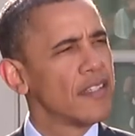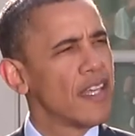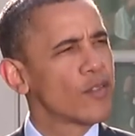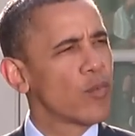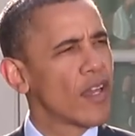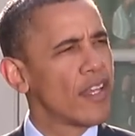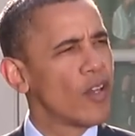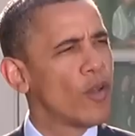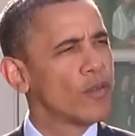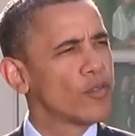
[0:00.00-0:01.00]
That's what I
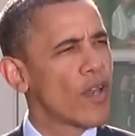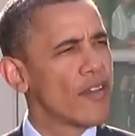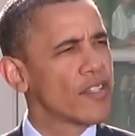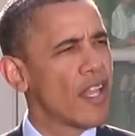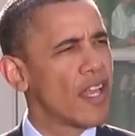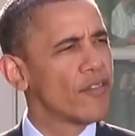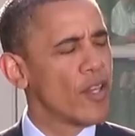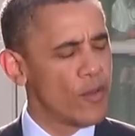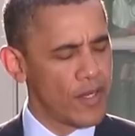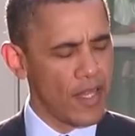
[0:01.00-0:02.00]
know drives a lot of
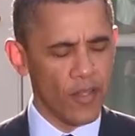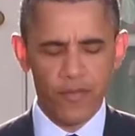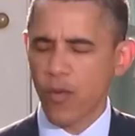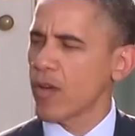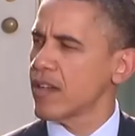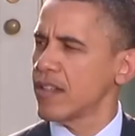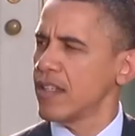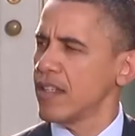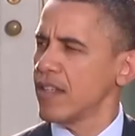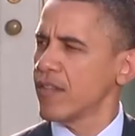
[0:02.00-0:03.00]
you, and I look forward
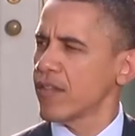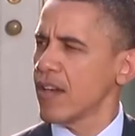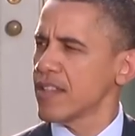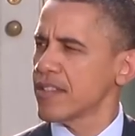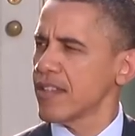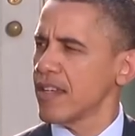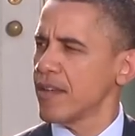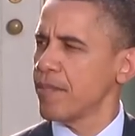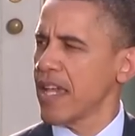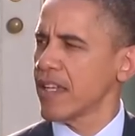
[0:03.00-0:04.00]
for us
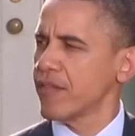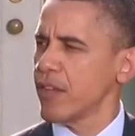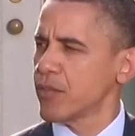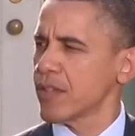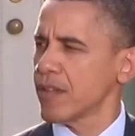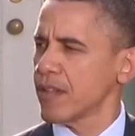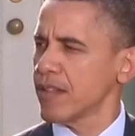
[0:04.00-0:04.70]
uh, making future